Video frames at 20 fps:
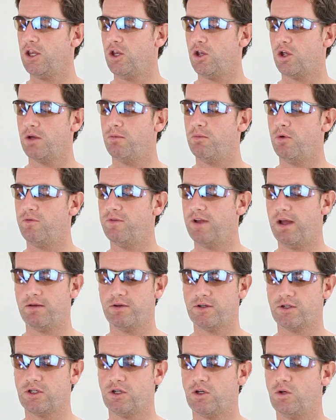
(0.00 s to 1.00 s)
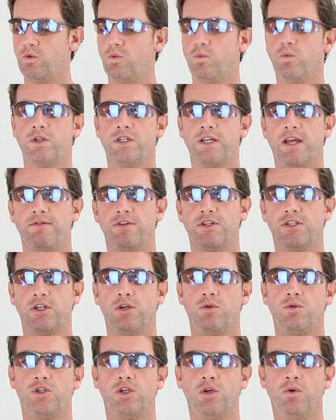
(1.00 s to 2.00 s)
You can move that to whichever
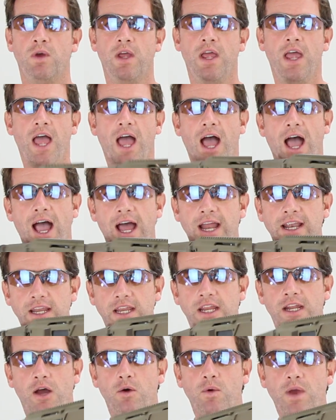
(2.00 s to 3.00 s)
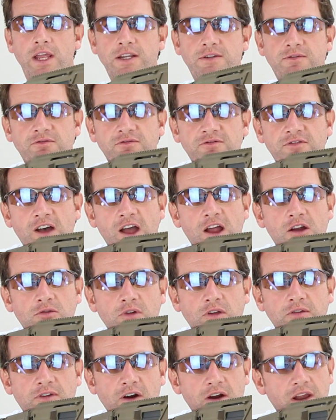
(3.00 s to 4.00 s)
suits you, and it's
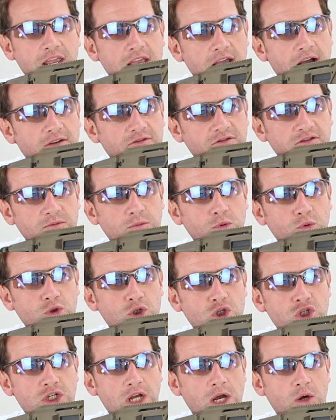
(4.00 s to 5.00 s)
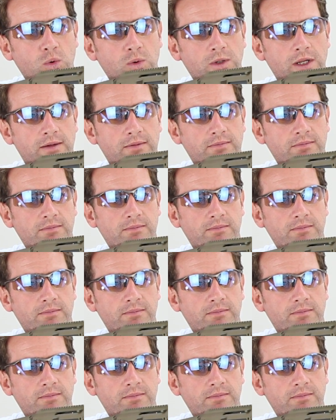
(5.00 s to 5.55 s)
very, very comfortable to shoulder.